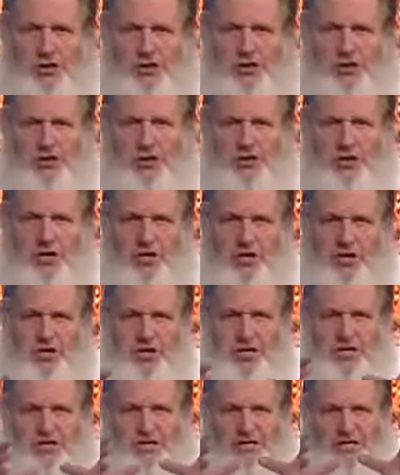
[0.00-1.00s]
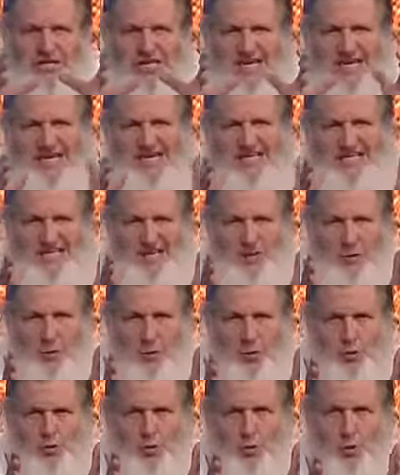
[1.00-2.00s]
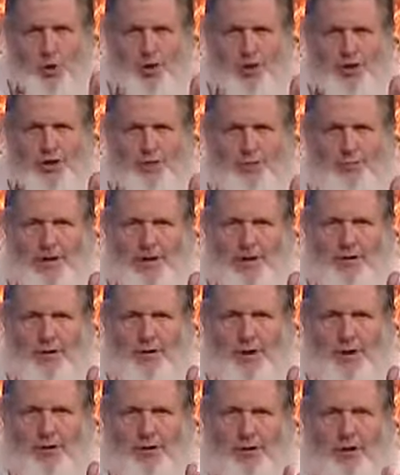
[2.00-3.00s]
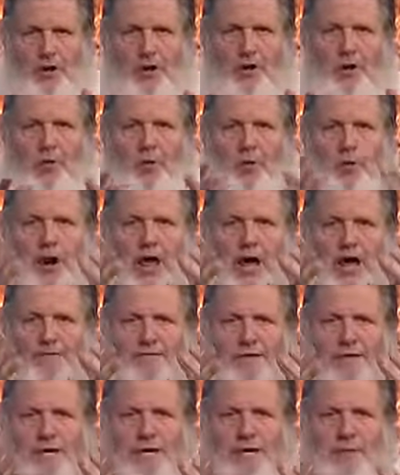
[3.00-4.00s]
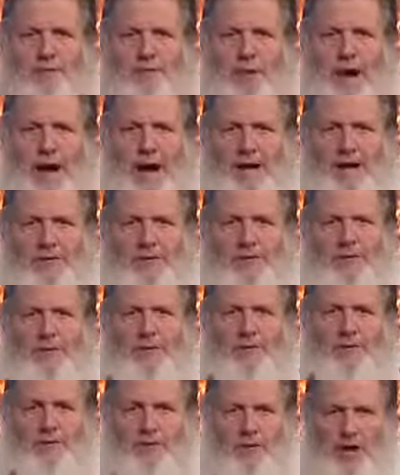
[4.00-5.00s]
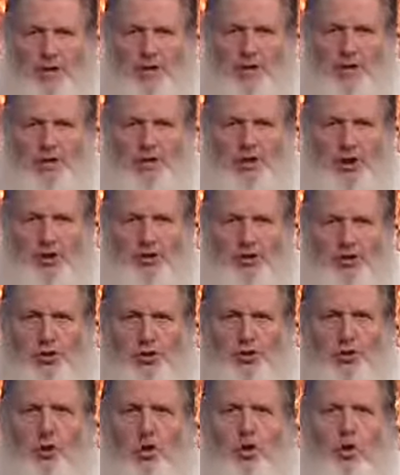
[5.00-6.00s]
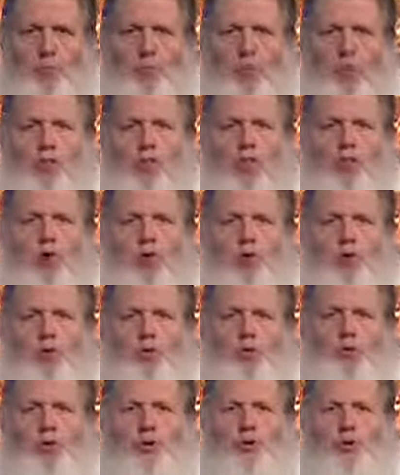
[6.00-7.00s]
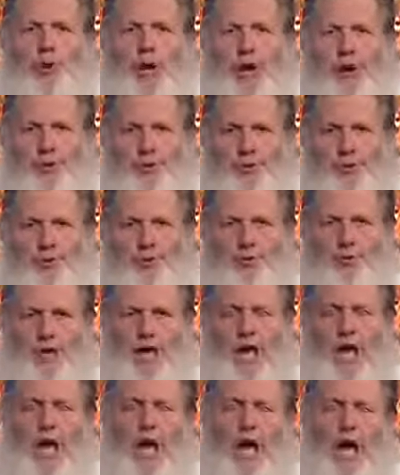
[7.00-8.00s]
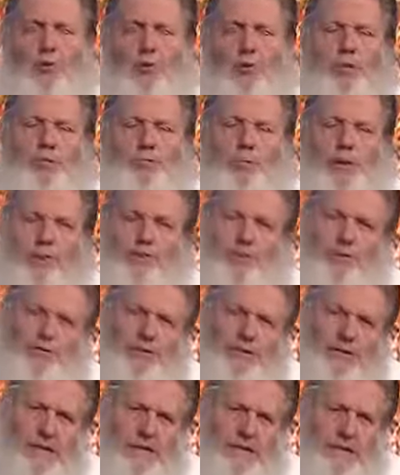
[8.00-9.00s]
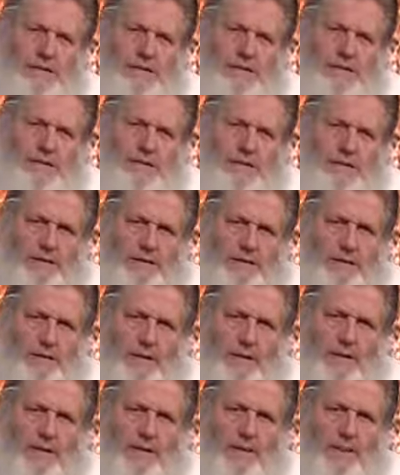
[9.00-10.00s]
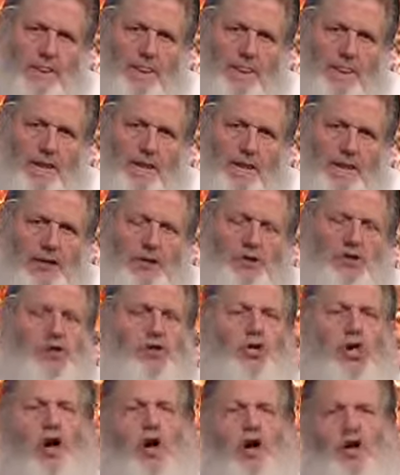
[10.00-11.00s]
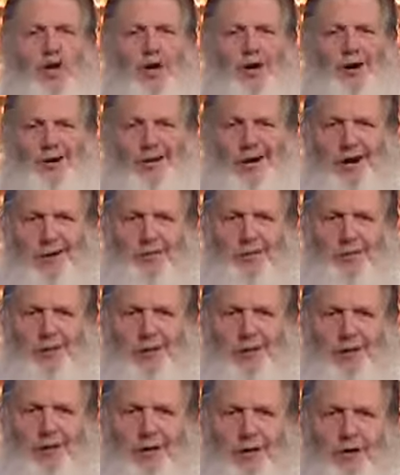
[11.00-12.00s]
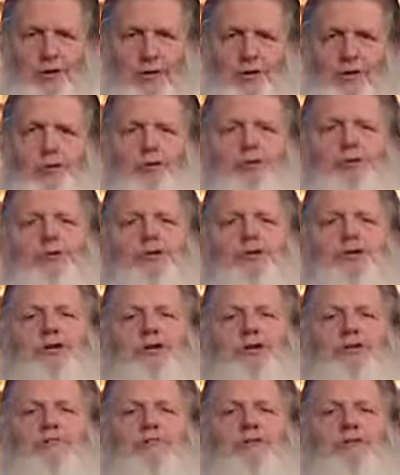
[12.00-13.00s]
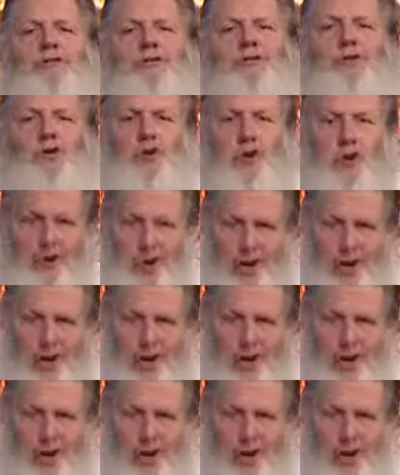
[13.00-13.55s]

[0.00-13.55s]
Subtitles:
these things that we're talking about here will have an impact, not just on you, but those around you. And when people see this, inshallah, God willing, you'll see a difference in your life,